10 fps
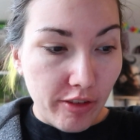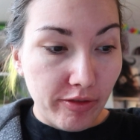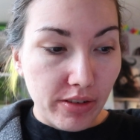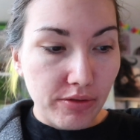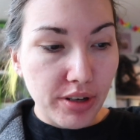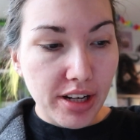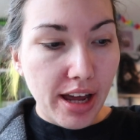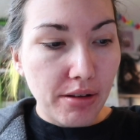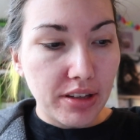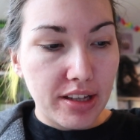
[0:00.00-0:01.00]
I've
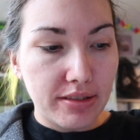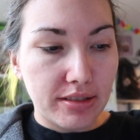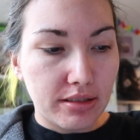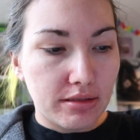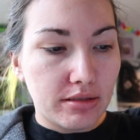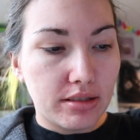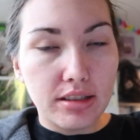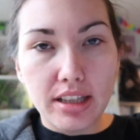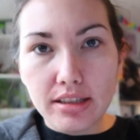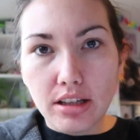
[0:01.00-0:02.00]
written out these
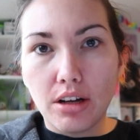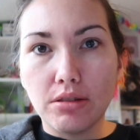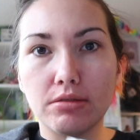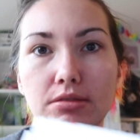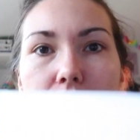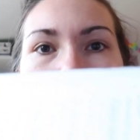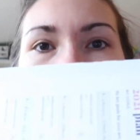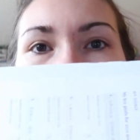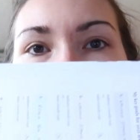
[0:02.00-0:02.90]
goals,